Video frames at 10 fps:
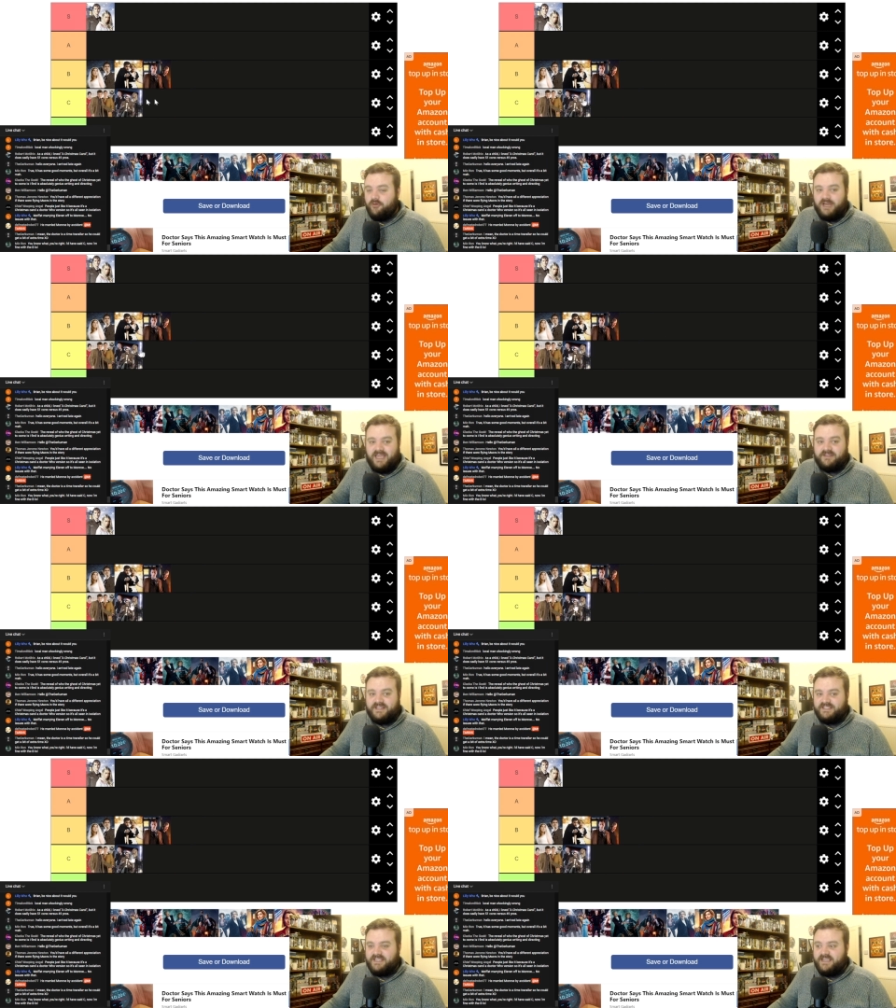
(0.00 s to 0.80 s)
Carol in
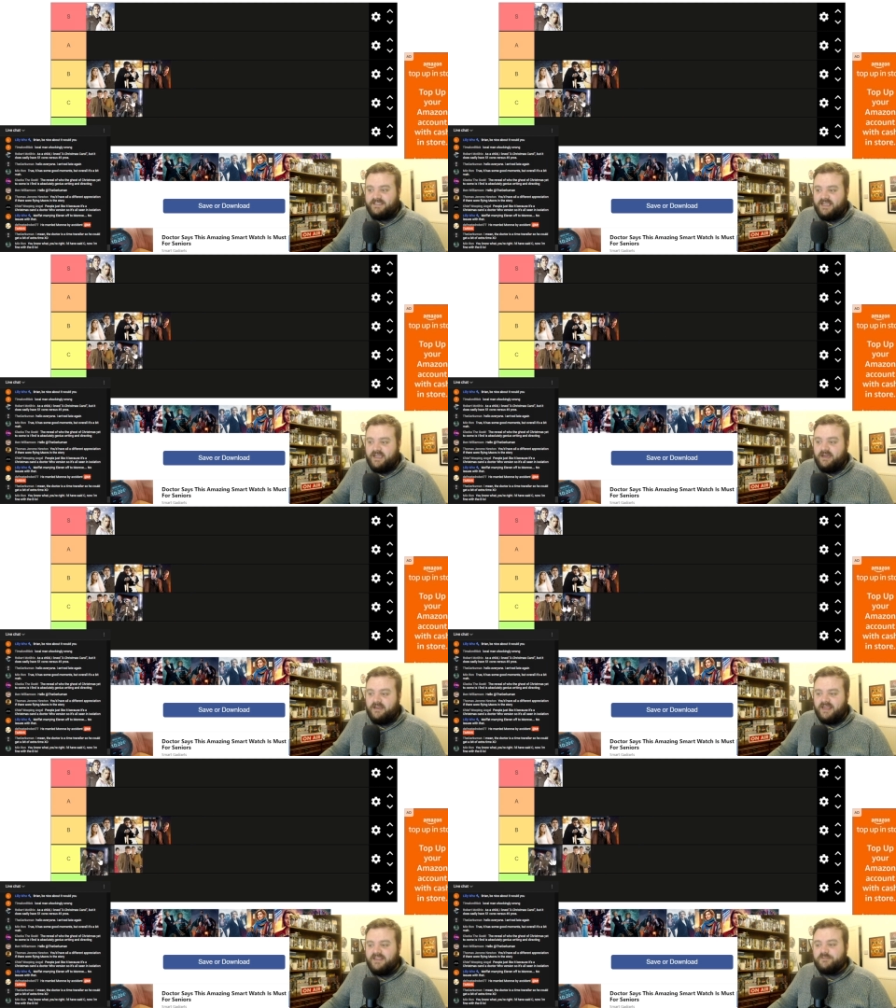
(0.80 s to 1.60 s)
the C tier,
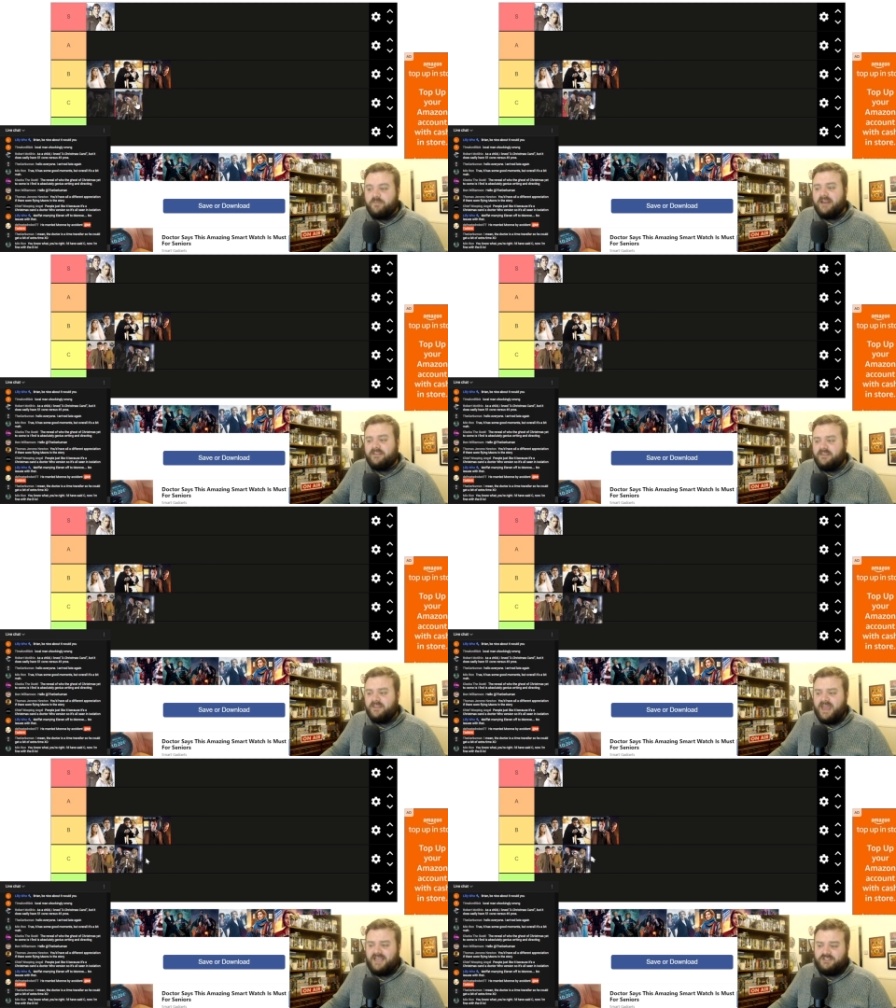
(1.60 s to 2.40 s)
like it's better than
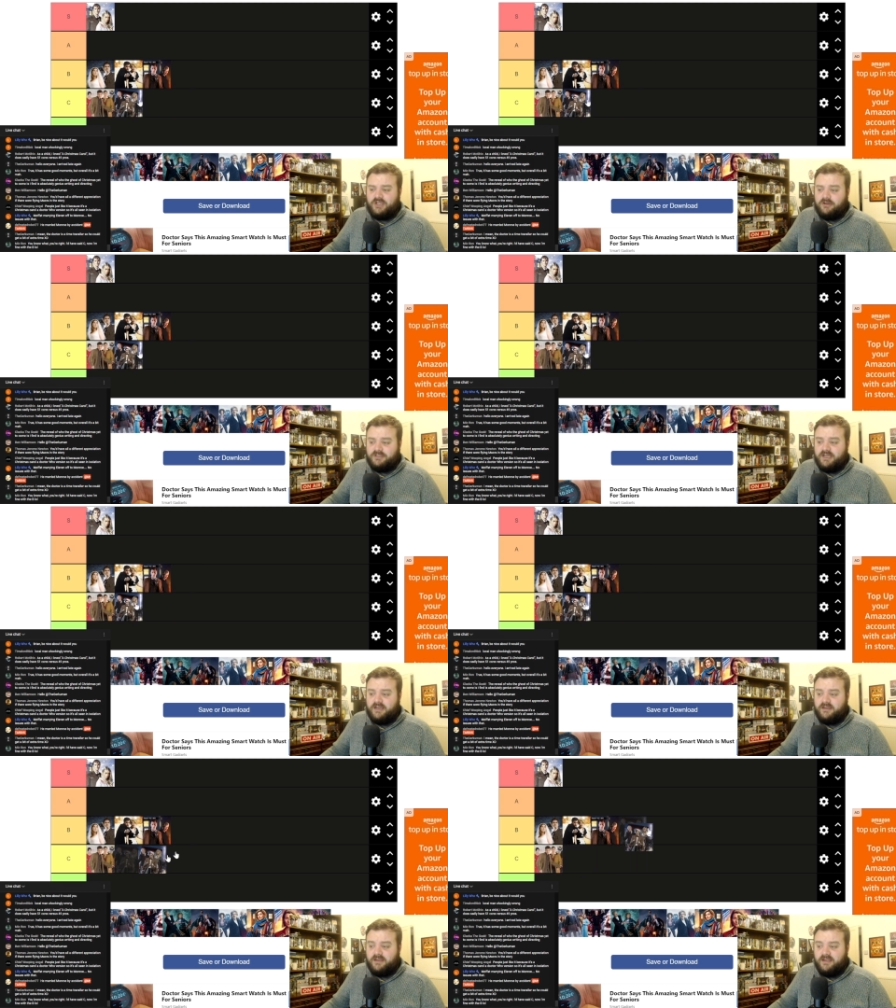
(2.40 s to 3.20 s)
the next
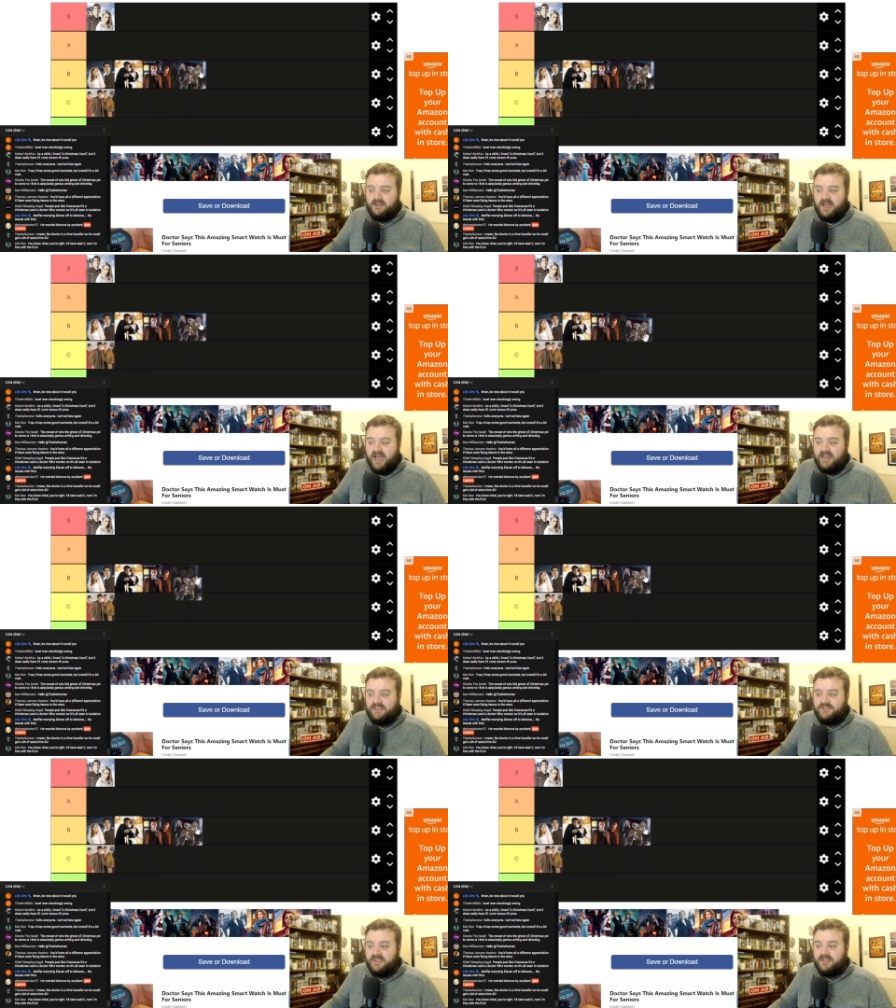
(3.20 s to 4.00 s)
Doctor, and
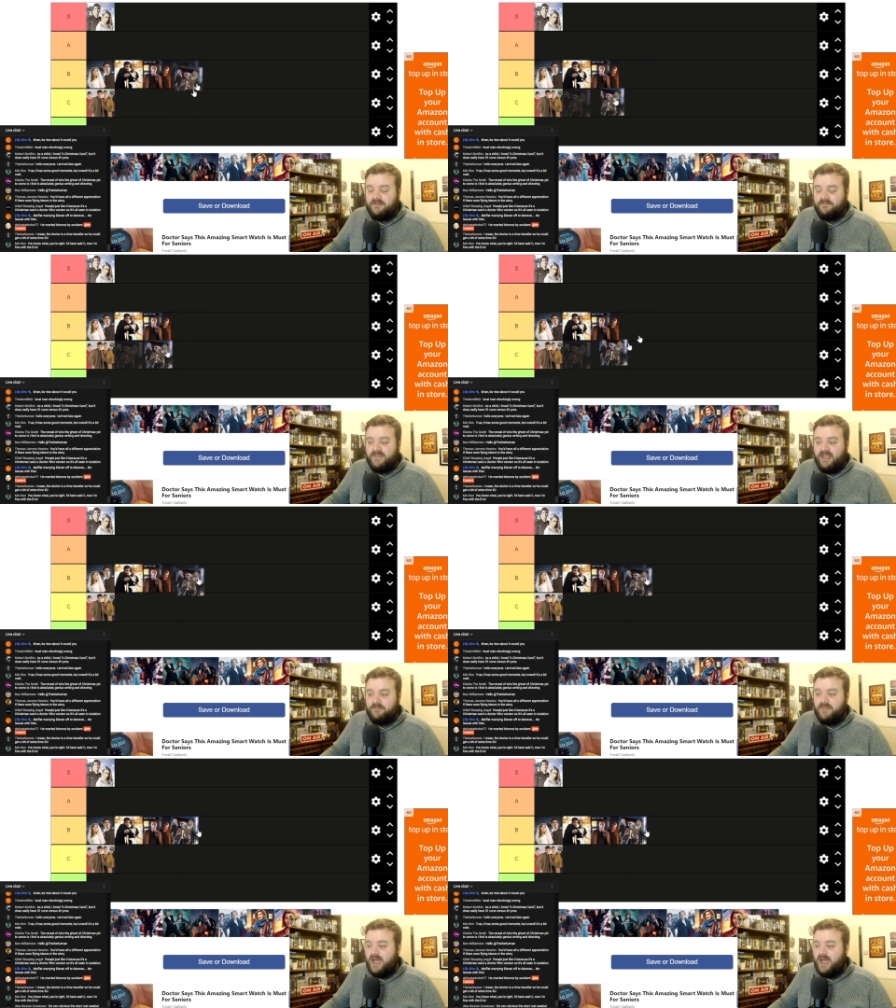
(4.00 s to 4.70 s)
I think it I,